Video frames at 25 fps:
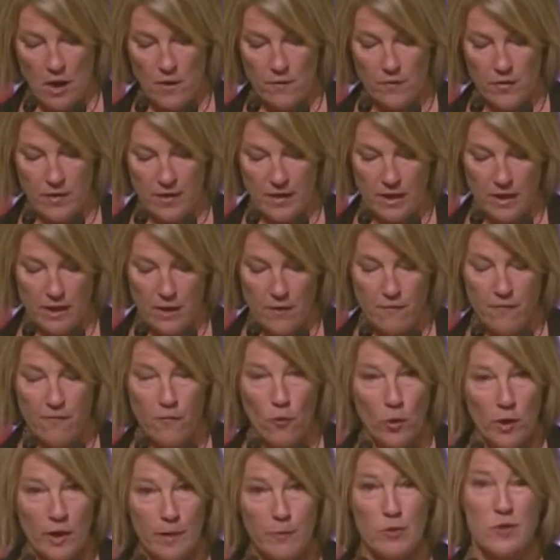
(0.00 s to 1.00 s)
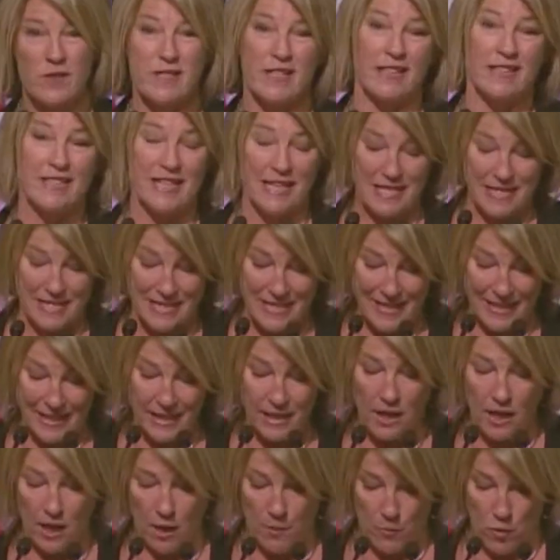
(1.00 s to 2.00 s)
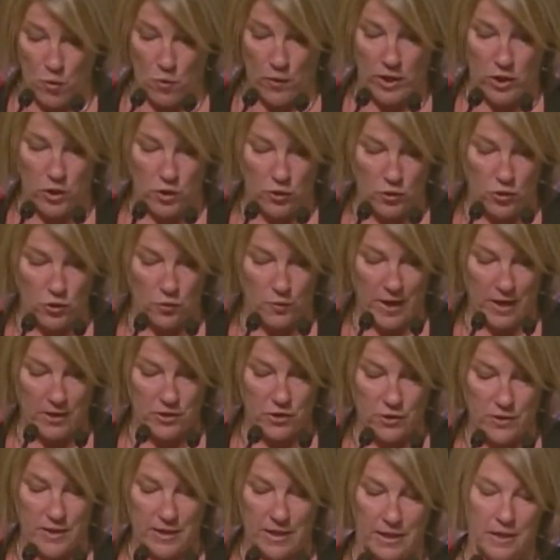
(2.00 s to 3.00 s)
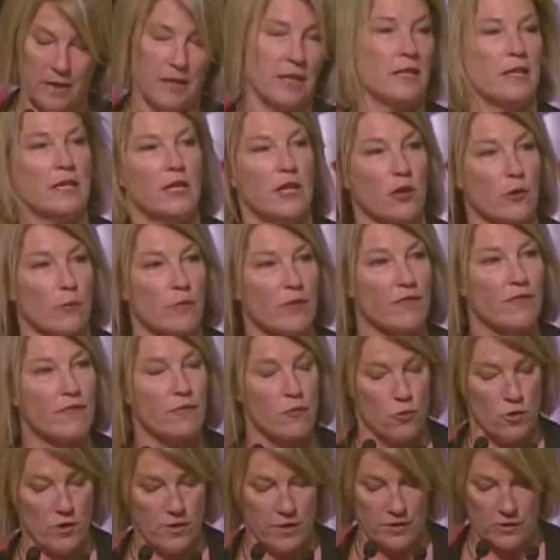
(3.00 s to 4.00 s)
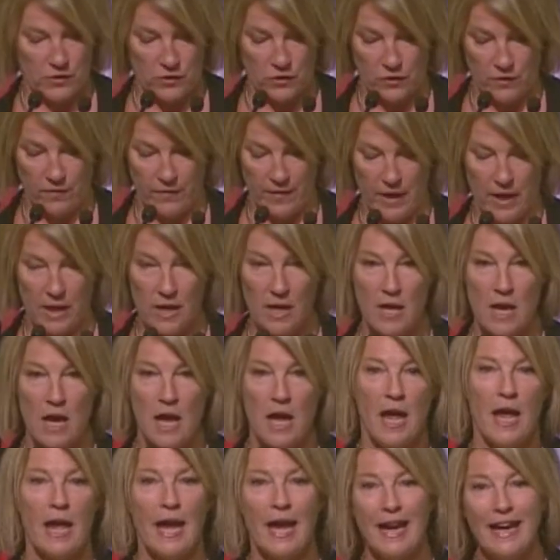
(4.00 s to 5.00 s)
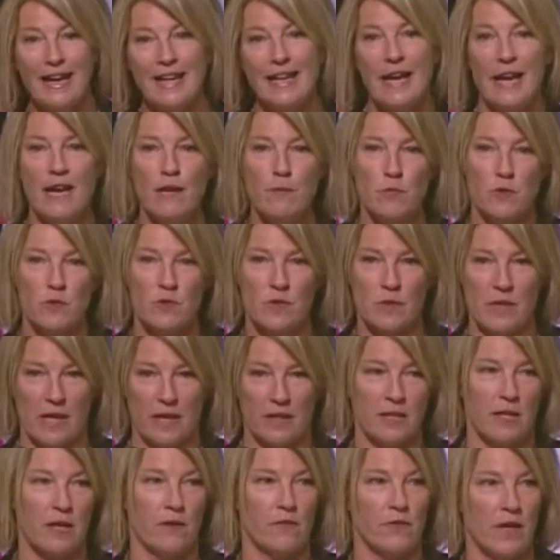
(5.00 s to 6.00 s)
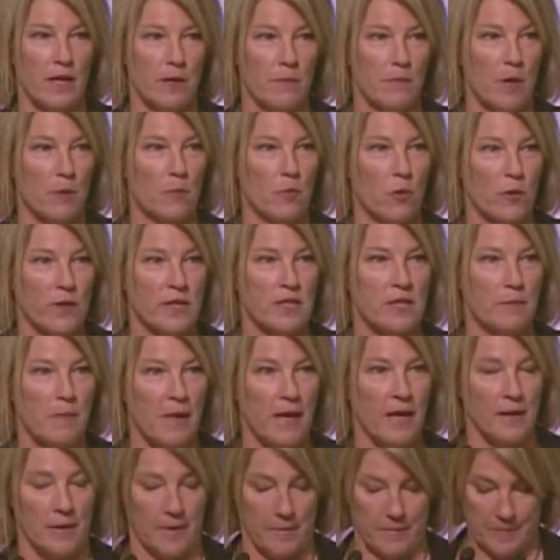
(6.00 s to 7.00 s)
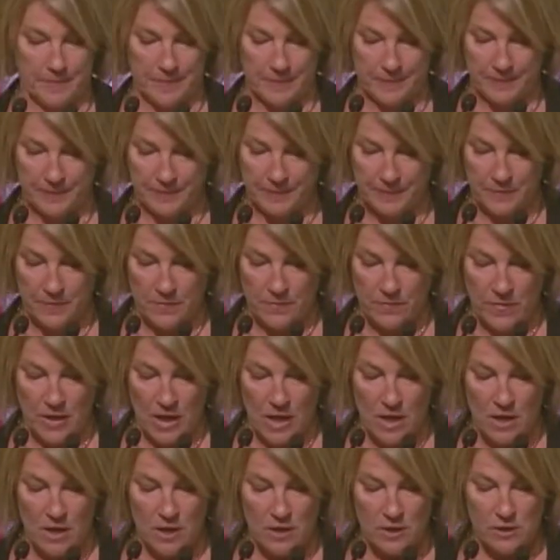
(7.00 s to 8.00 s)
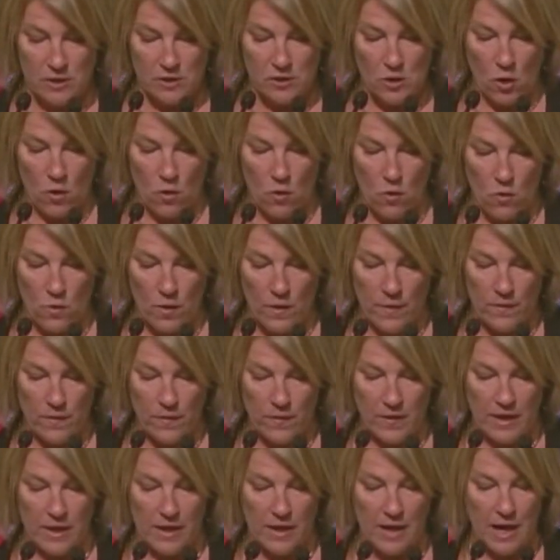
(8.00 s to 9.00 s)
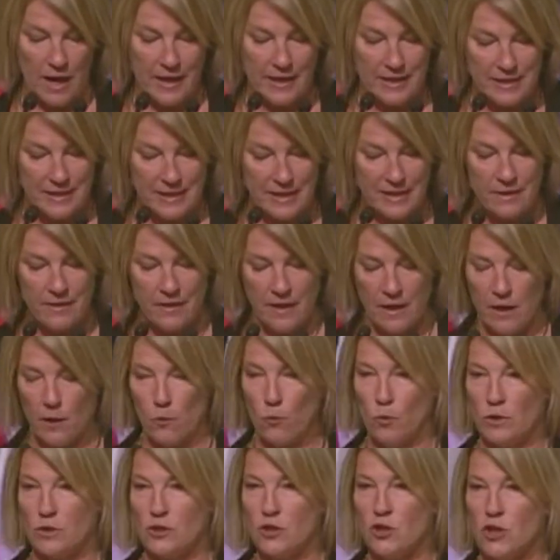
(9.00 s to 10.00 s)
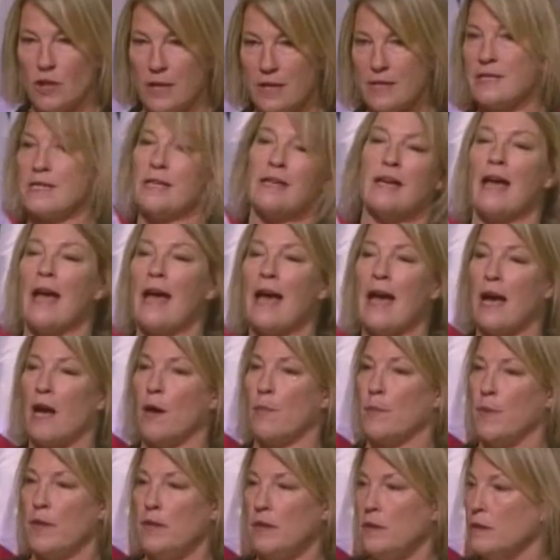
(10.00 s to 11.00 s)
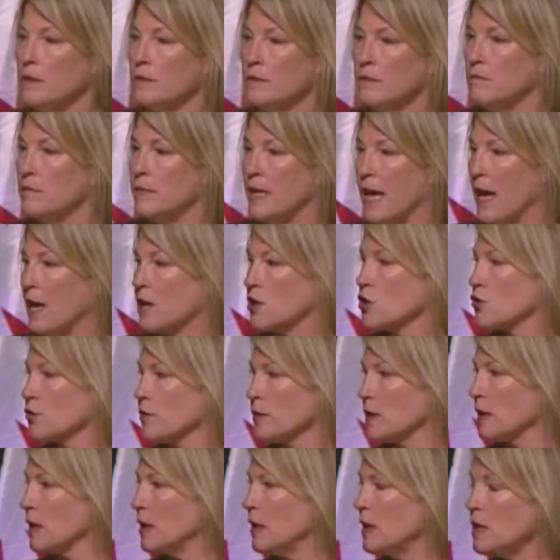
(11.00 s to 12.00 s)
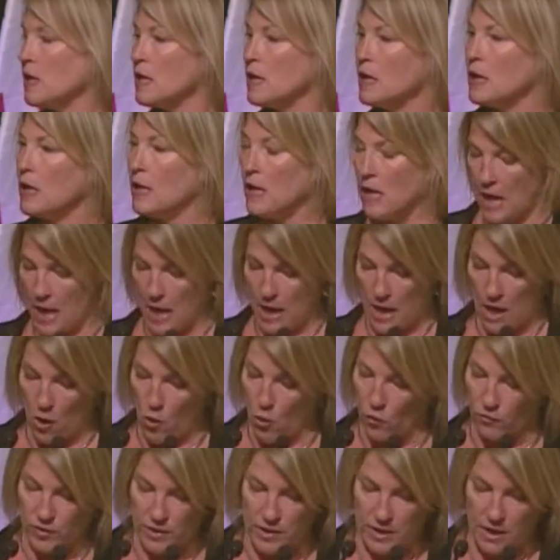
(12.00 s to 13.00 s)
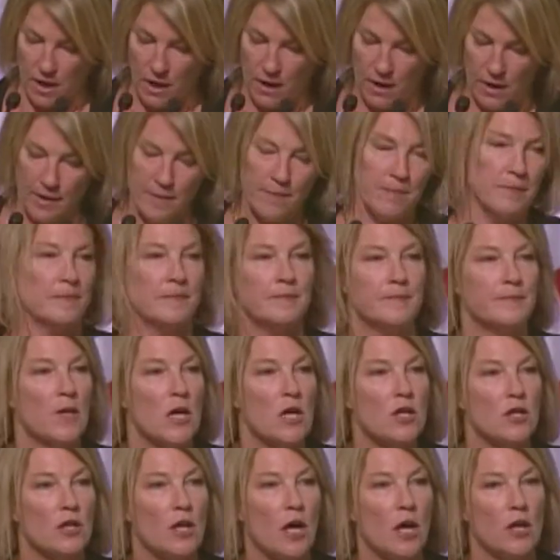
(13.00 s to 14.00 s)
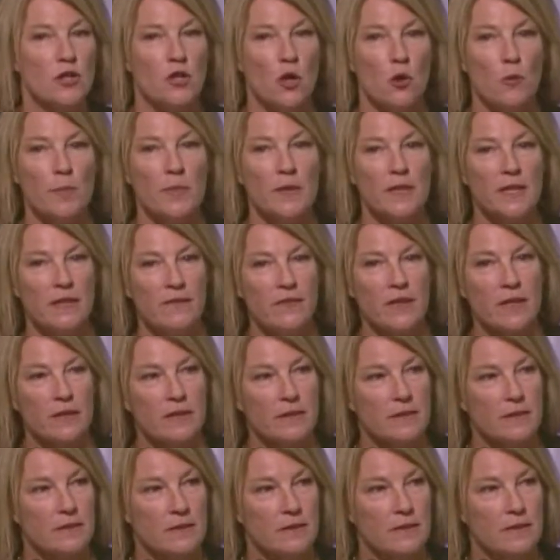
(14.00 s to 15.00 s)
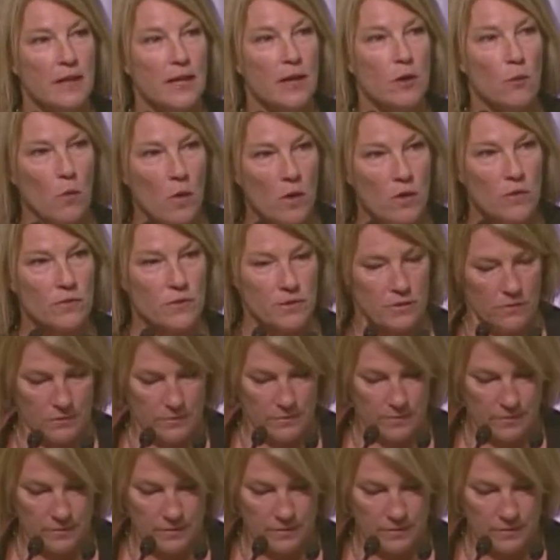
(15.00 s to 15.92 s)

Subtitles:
Of the 40% that did appoint new directors in the year before the survey, 88% of them appointed men. So the idea that it will just happen naturally over time, don't believe it. It won't.